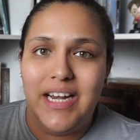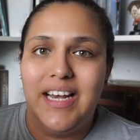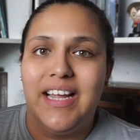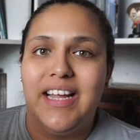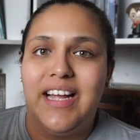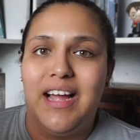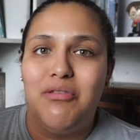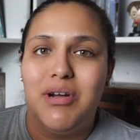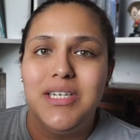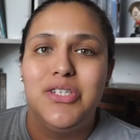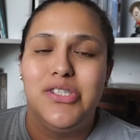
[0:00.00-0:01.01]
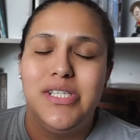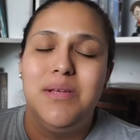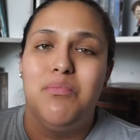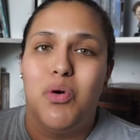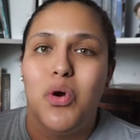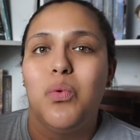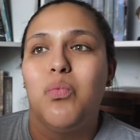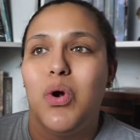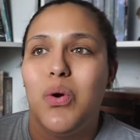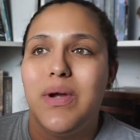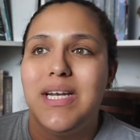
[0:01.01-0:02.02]
Like, I wanted to see more
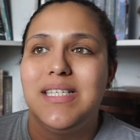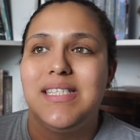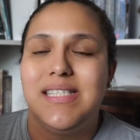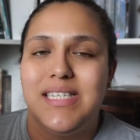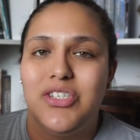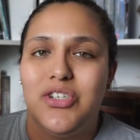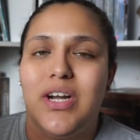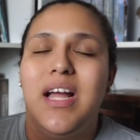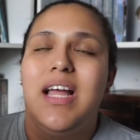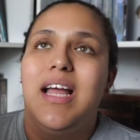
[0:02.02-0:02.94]
Rowan and Citra.